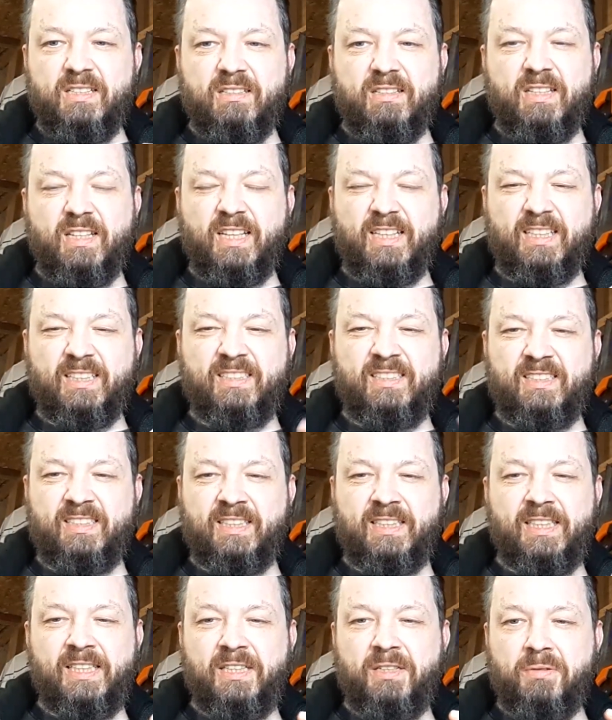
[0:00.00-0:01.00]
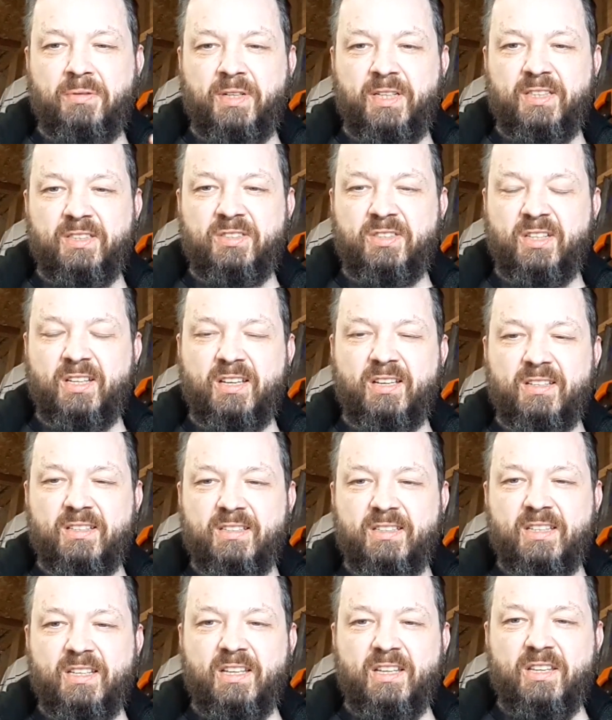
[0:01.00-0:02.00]
like a sea creature,
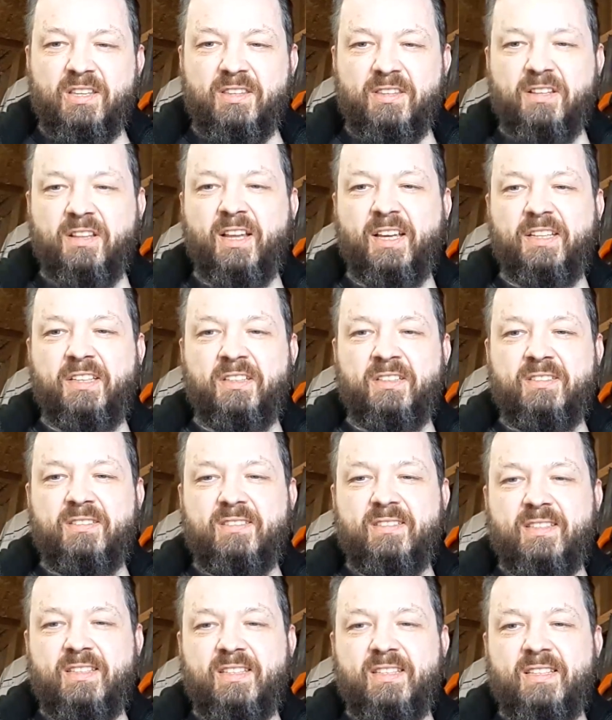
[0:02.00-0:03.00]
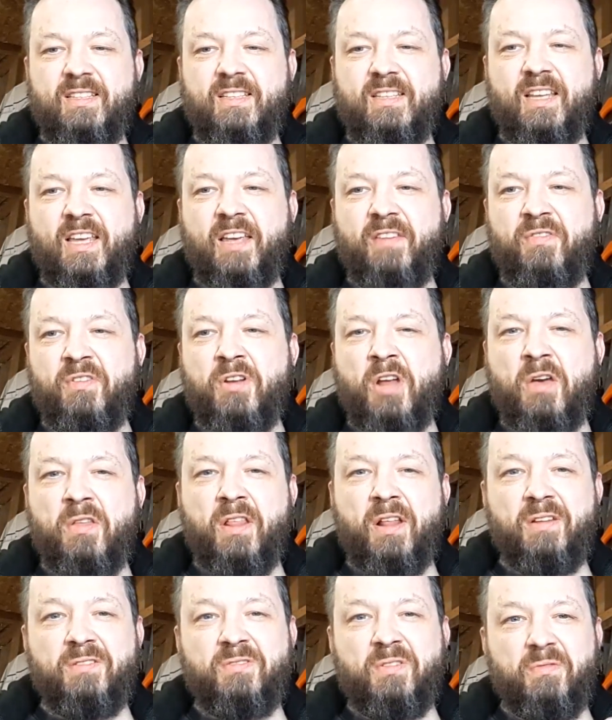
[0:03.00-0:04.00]
like if you know
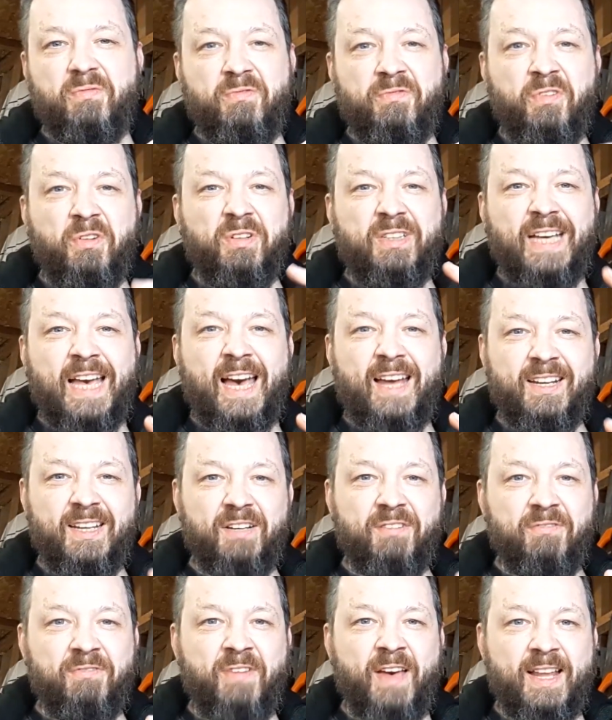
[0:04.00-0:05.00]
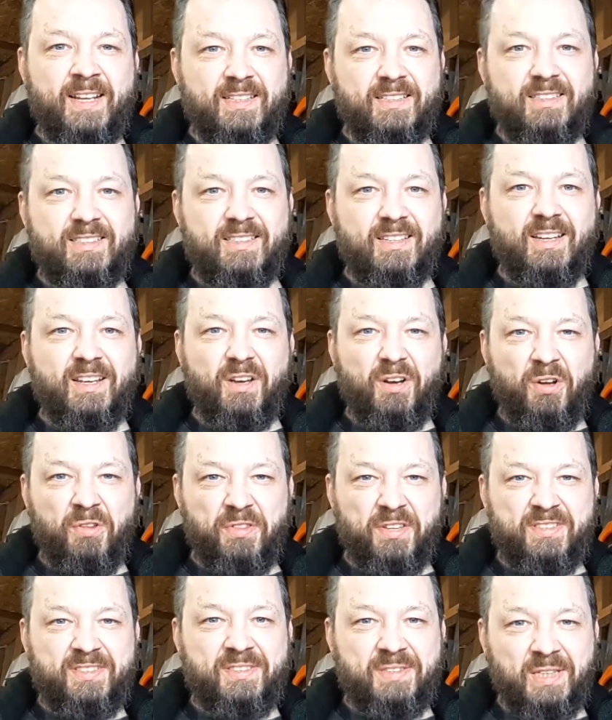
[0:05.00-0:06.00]
those volcanic vents on
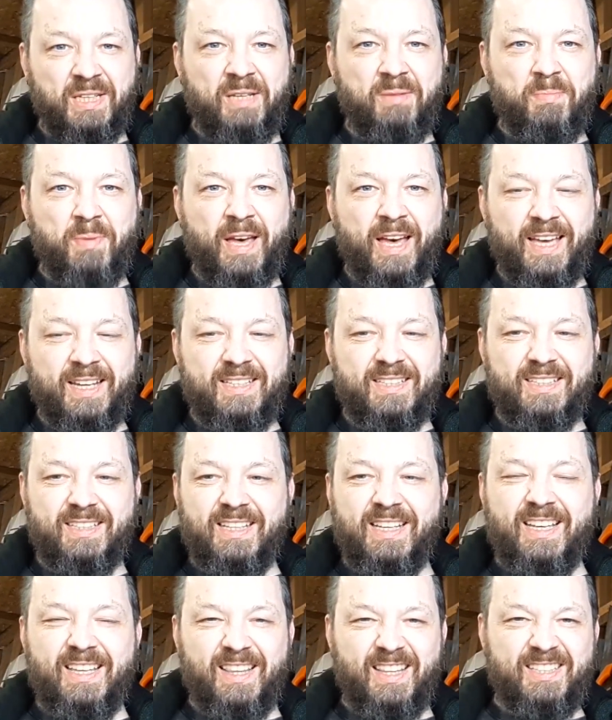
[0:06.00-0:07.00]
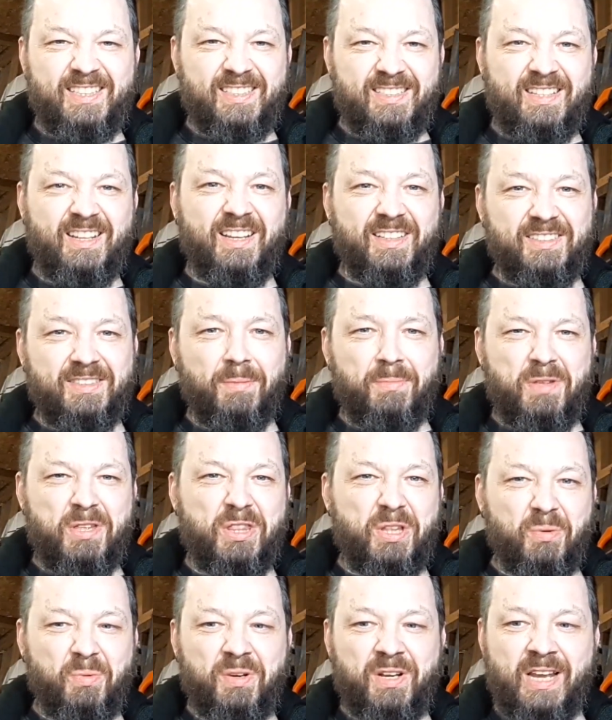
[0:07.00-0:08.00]
the seabed, this is like something
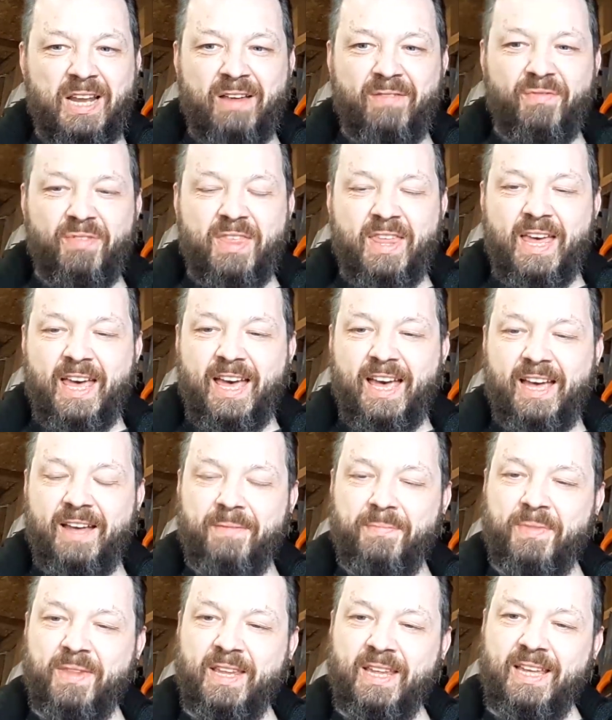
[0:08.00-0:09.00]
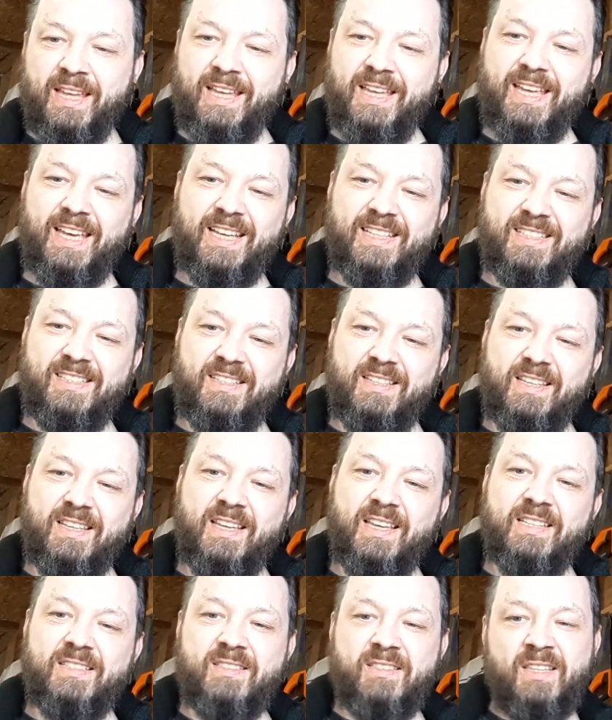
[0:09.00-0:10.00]
that would live there. It's
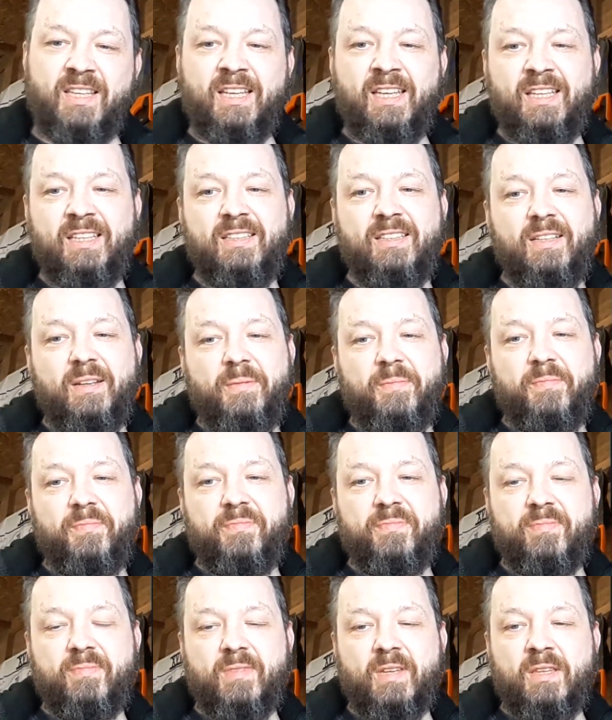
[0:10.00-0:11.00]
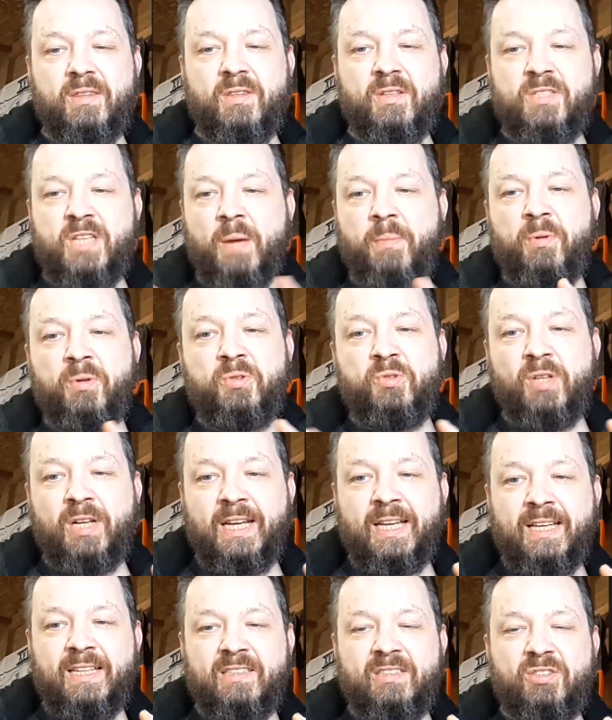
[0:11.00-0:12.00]
the double
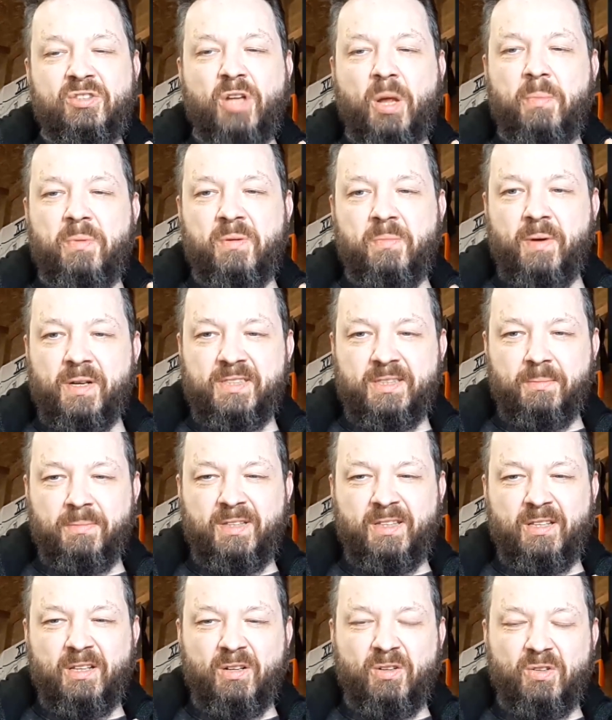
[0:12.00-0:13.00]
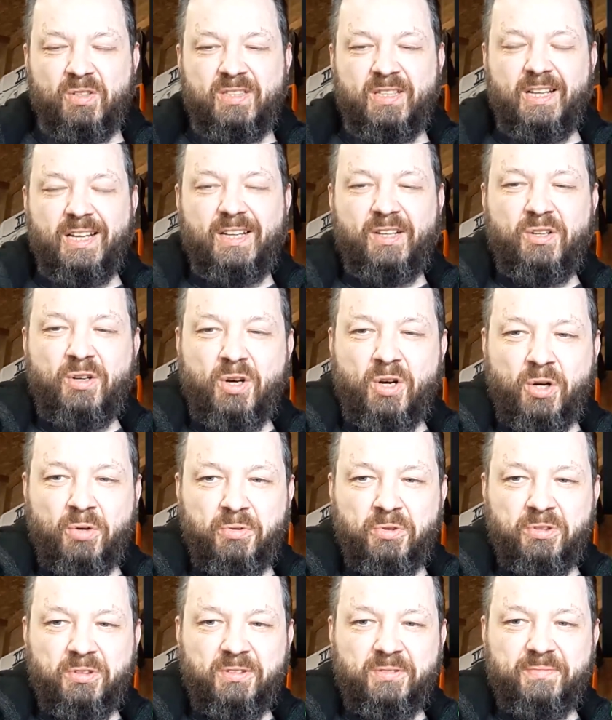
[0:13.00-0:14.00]
drilling is stoppered by something that looks like
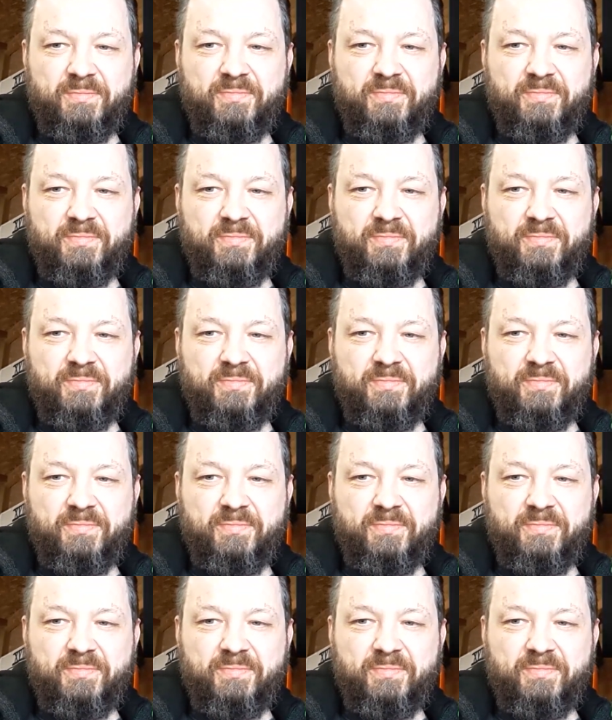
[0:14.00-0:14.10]
coral,